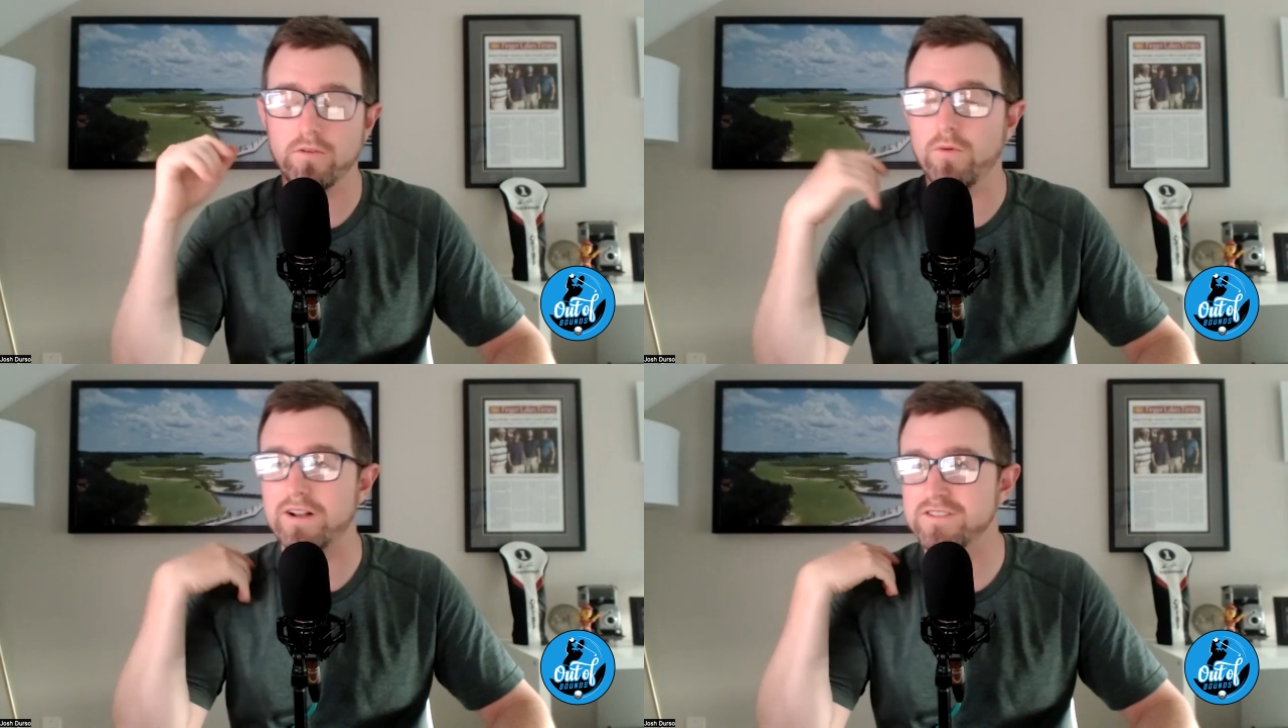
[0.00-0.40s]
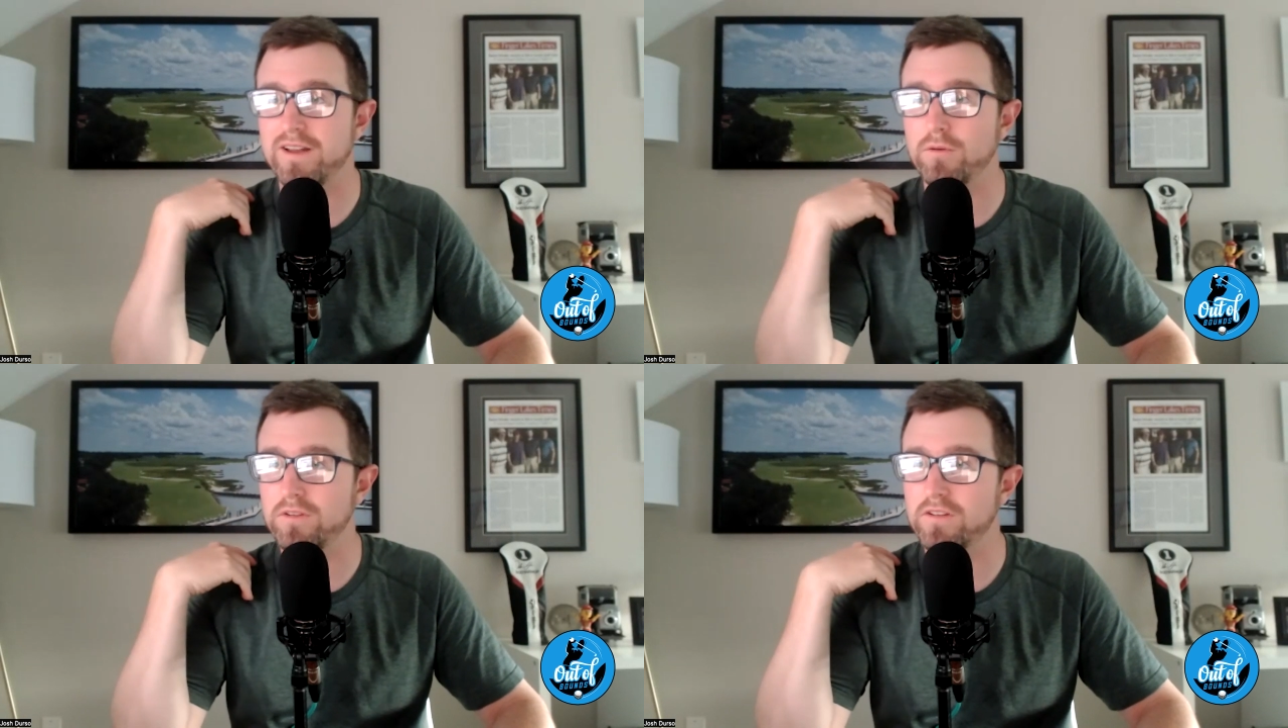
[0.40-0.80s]
watched
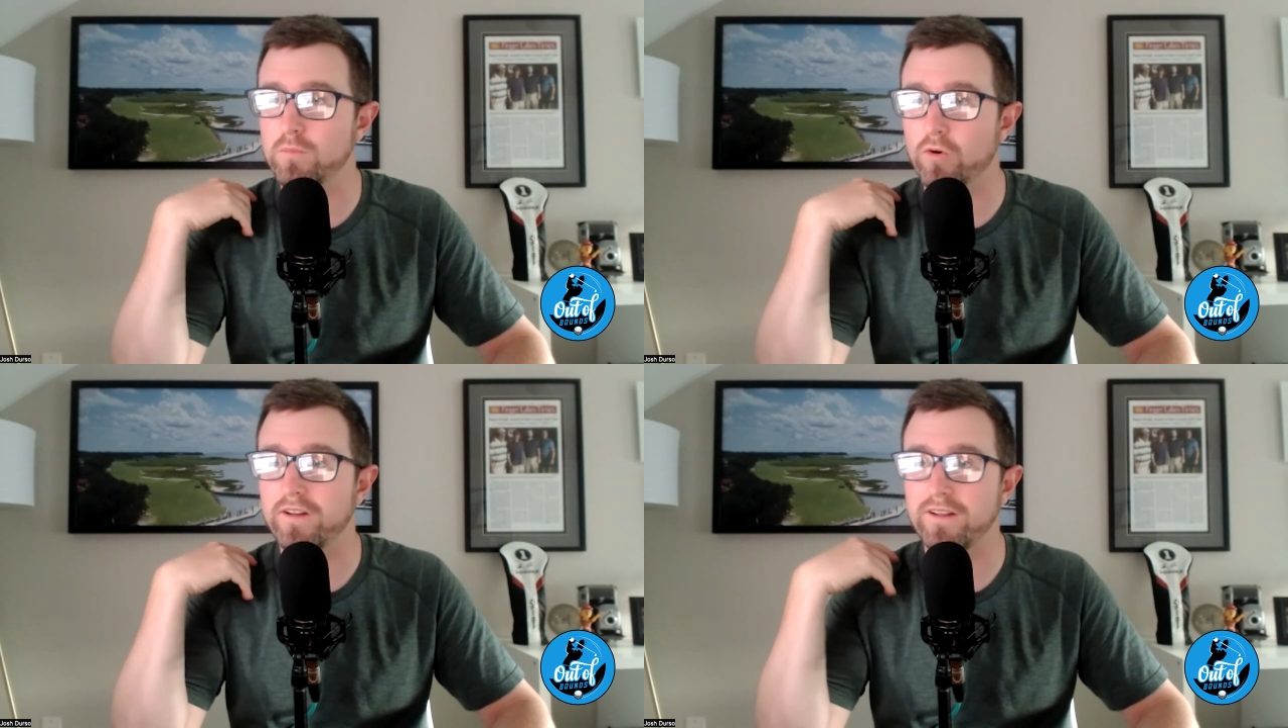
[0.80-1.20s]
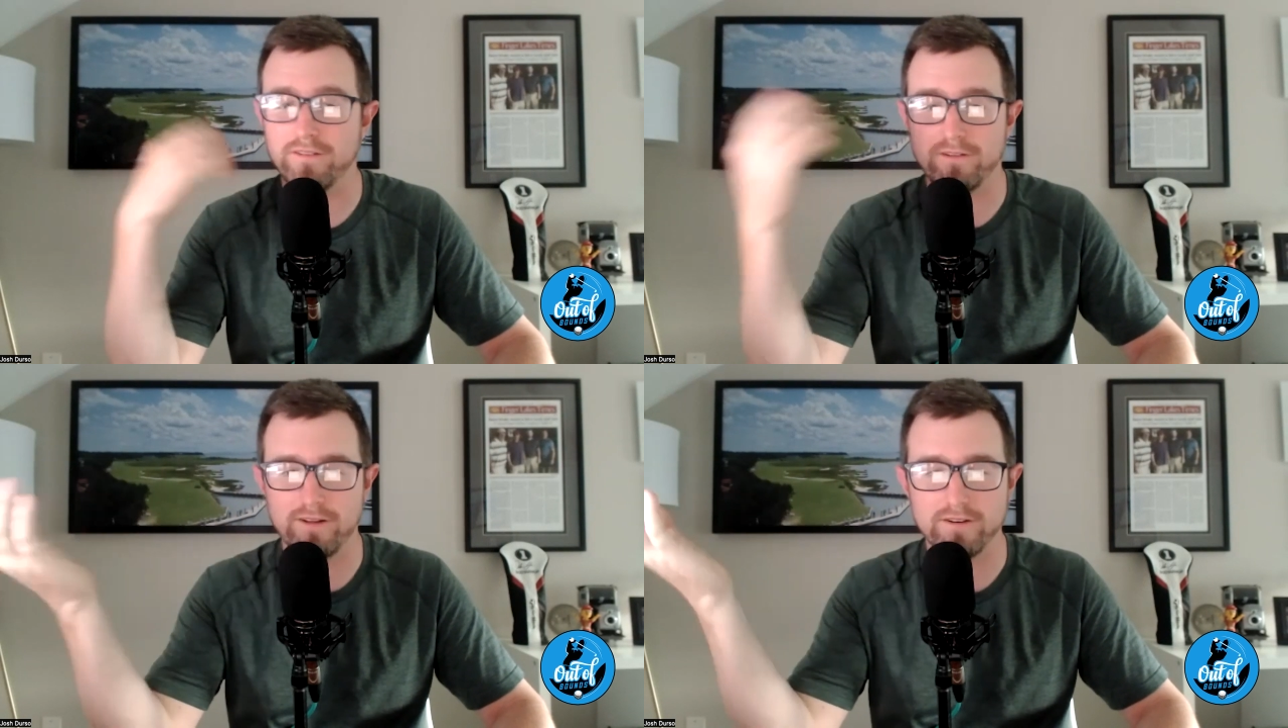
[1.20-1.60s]
that one this morning in
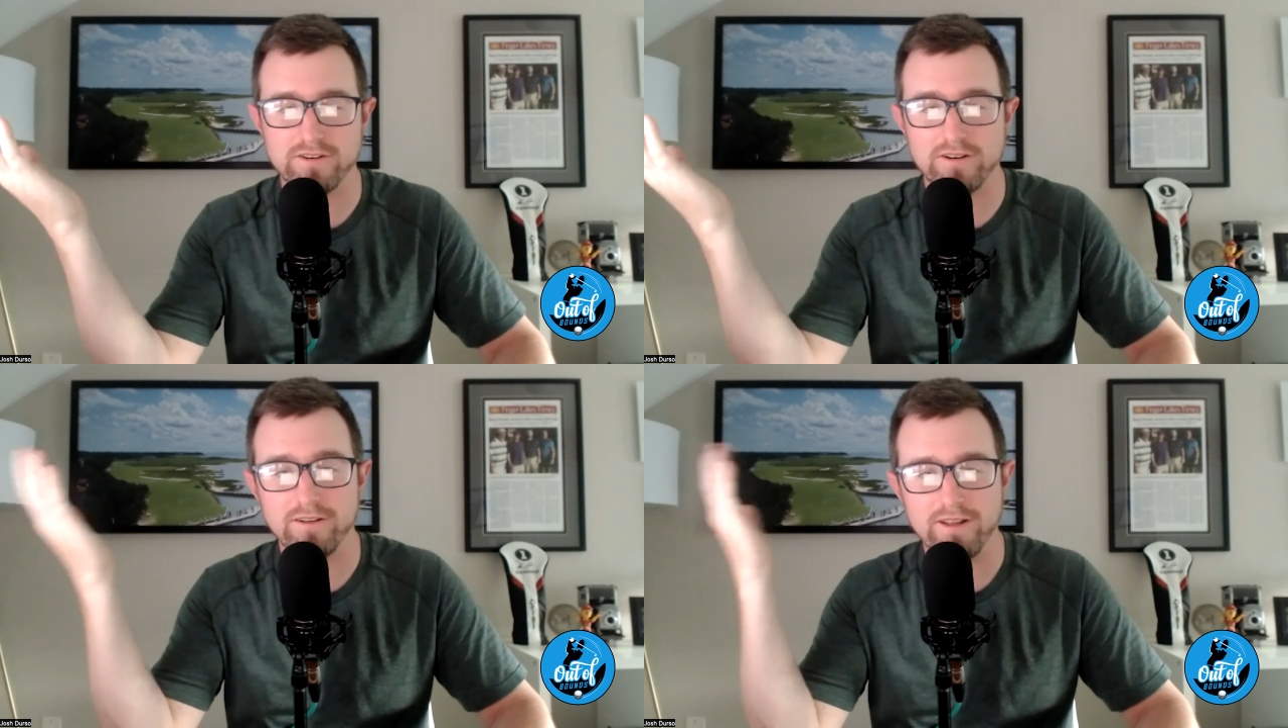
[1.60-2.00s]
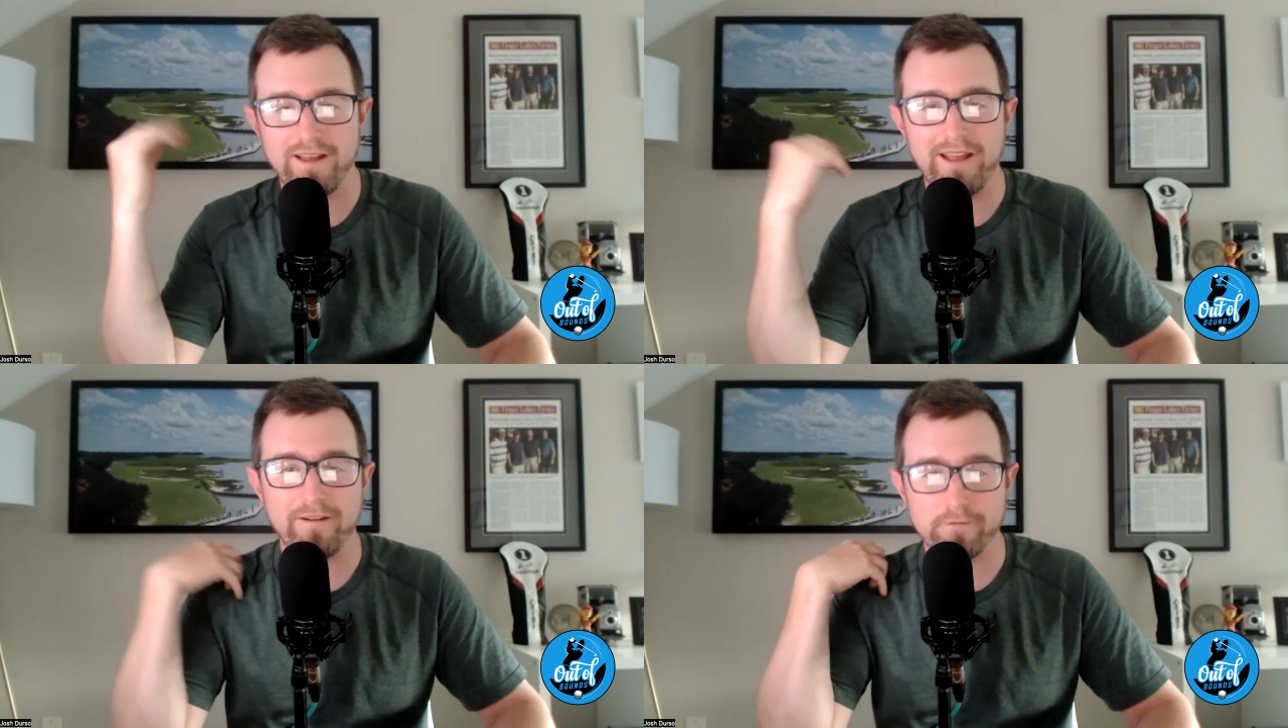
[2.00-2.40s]
the dungeon
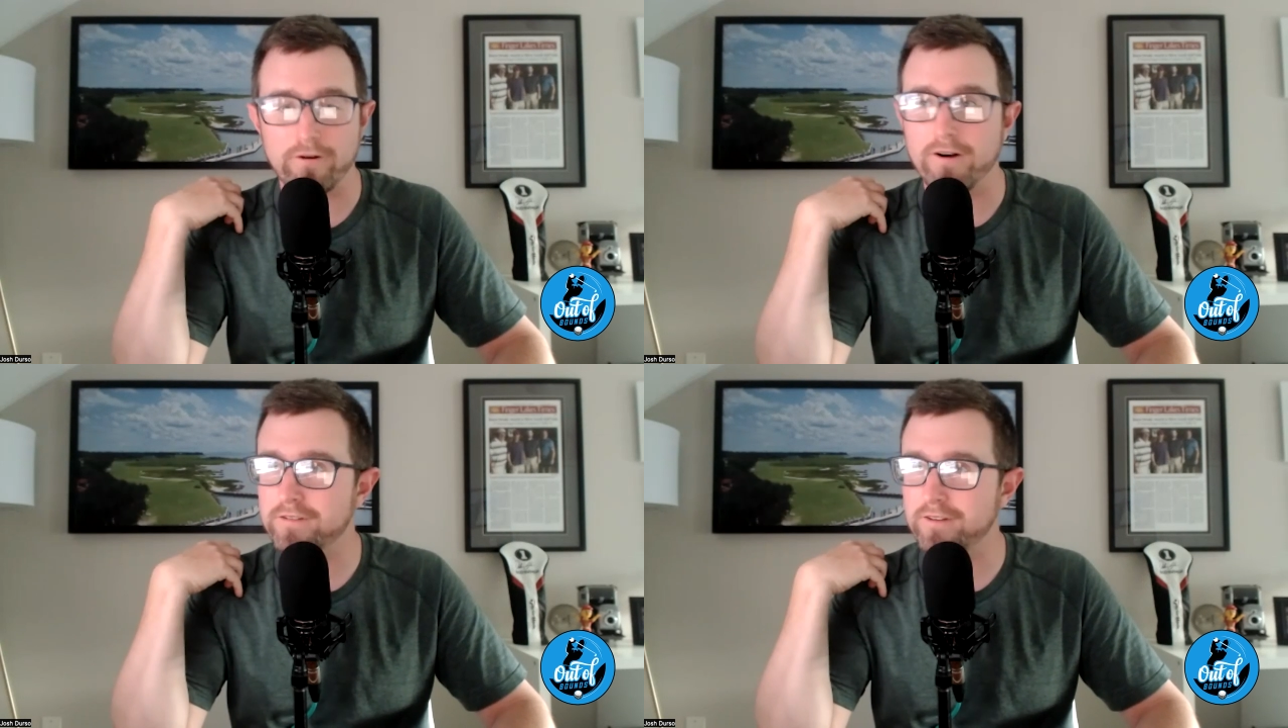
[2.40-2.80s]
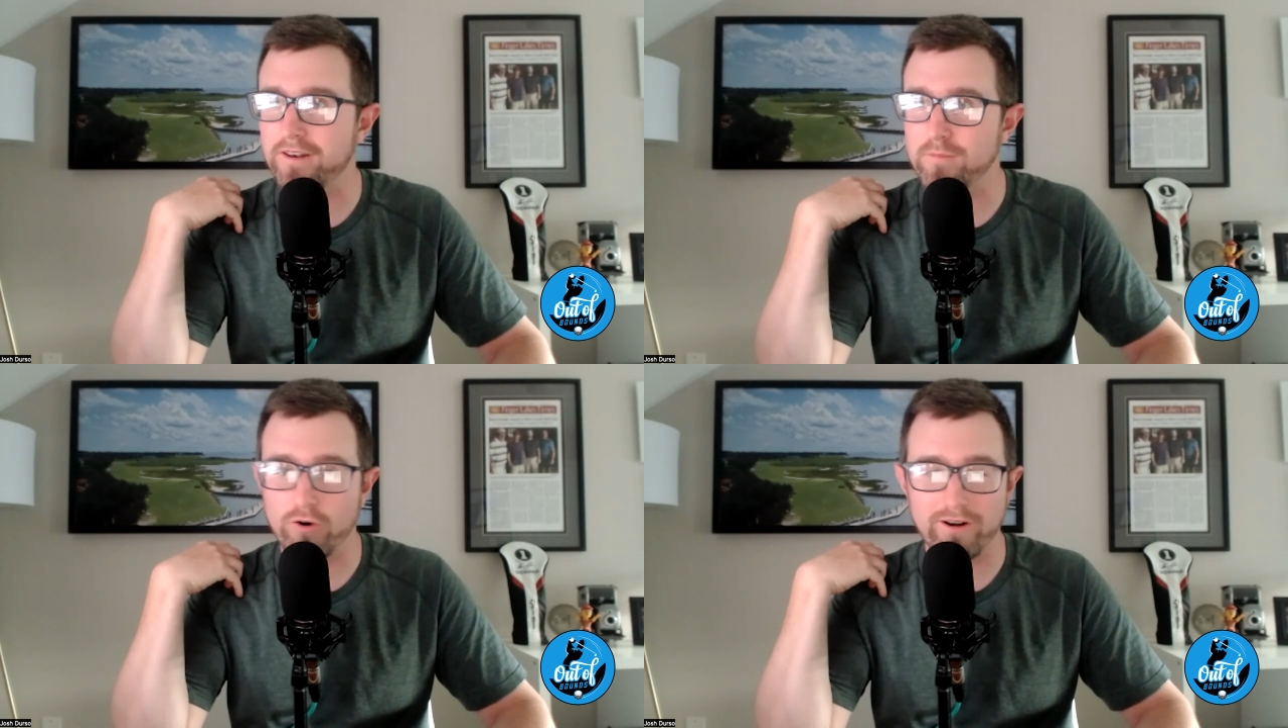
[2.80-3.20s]
after our
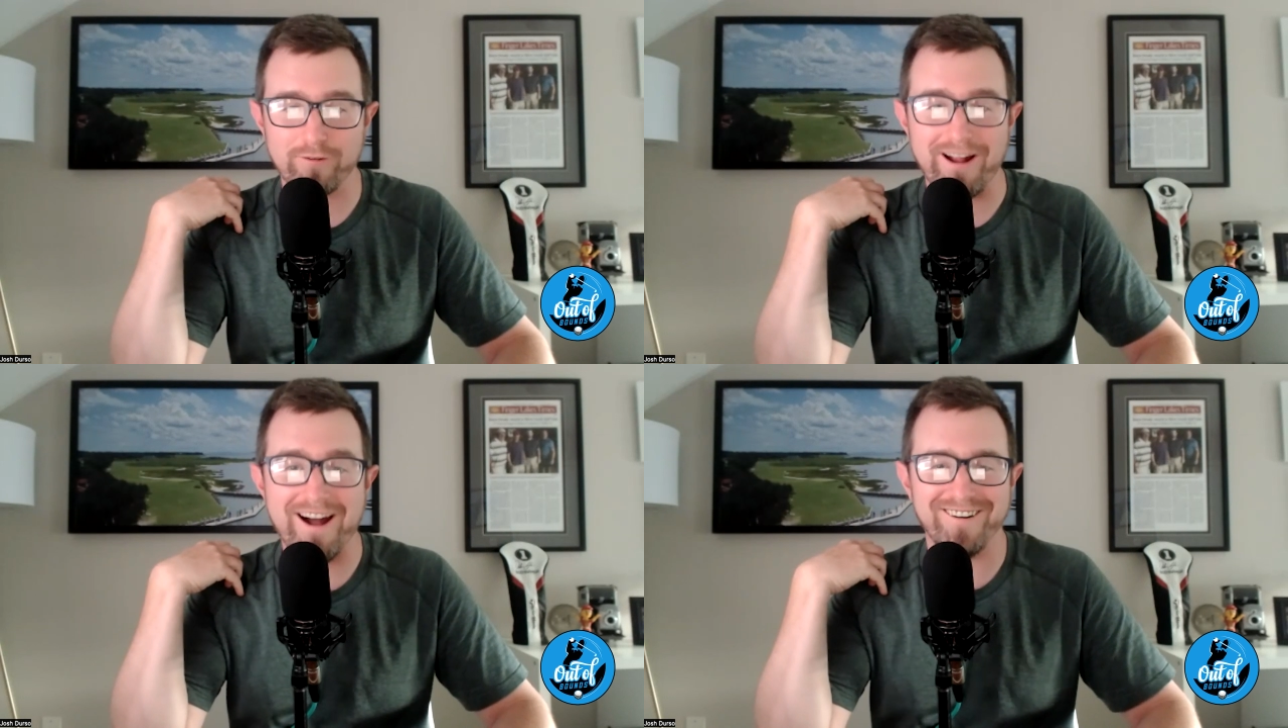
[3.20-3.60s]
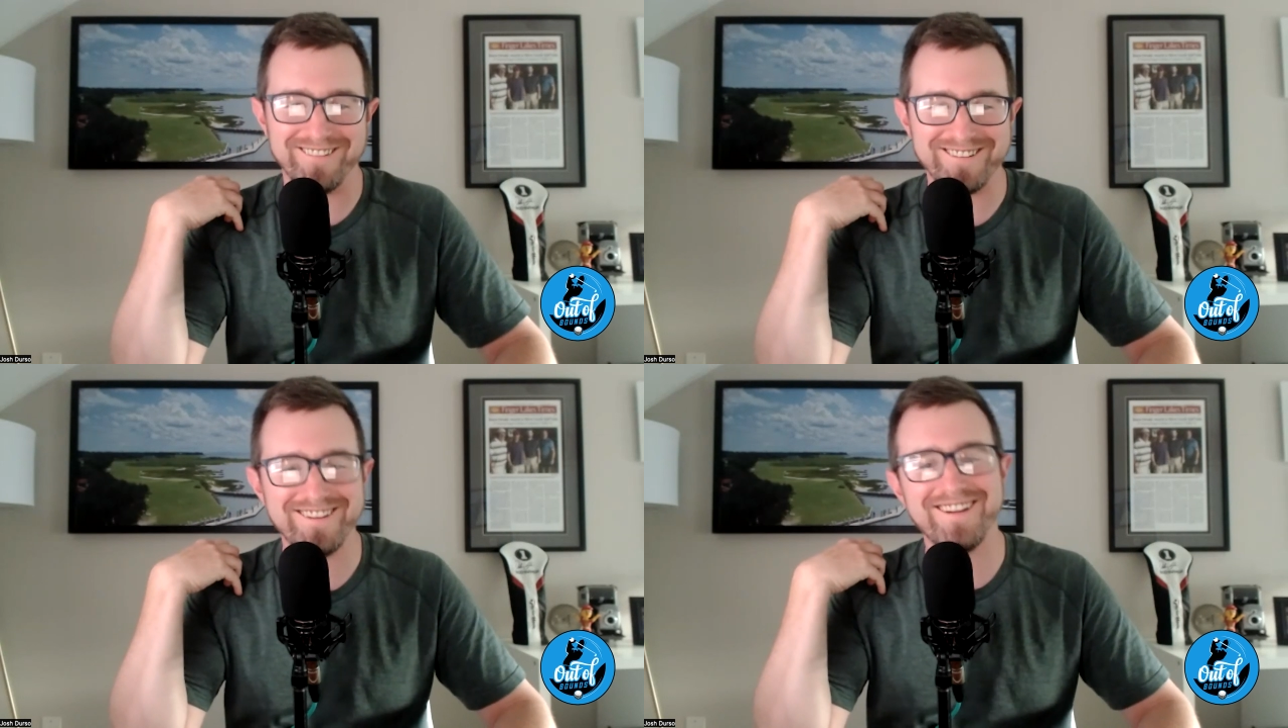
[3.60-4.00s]
Sunday morning round.